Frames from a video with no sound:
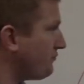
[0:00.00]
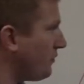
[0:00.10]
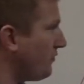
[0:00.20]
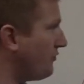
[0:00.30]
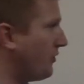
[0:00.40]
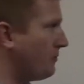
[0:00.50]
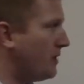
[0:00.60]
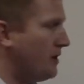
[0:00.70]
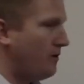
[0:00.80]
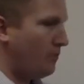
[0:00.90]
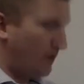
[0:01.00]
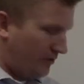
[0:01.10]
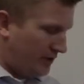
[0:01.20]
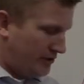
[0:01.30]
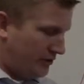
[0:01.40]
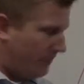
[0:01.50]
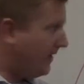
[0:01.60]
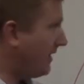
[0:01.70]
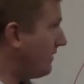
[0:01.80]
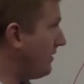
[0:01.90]
So, what is the logical
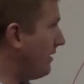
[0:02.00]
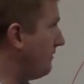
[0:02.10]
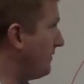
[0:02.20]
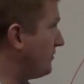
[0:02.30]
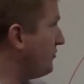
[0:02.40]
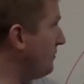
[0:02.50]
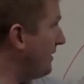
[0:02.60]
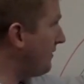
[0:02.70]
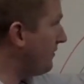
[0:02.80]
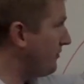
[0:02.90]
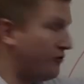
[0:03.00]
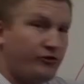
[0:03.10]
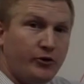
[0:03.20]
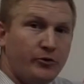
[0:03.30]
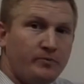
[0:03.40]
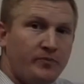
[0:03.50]
fallout of assuming that this is true?